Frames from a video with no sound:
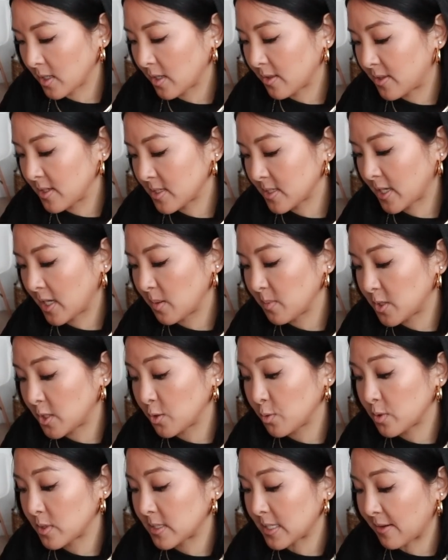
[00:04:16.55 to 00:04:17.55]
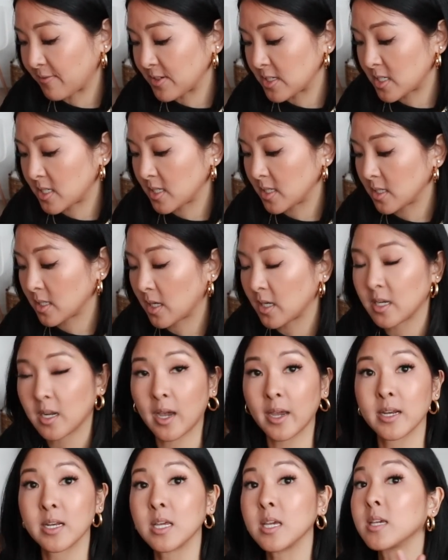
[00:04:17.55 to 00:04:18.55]
This came to
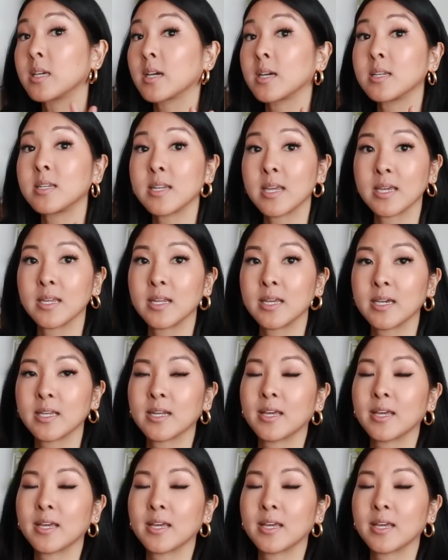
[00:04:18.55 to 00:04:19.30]
$17.90 Canadian,